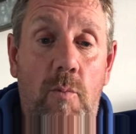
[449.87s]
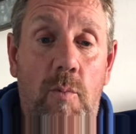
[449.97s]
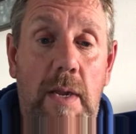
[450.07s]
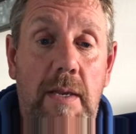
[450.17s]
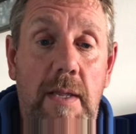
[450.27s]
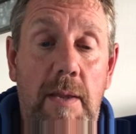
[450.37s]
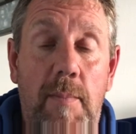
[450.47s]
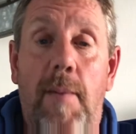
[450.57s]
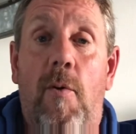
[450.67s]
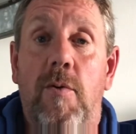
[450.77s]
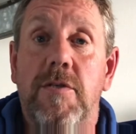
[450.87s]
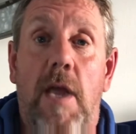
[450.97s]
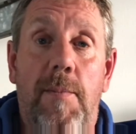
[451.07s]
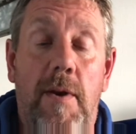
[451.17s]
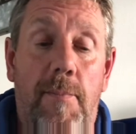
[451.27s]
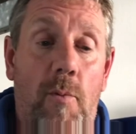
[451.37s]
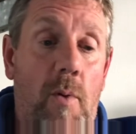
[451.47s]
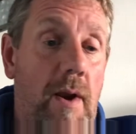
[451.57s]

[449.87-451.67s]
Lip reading: weekly memo assignment number 1.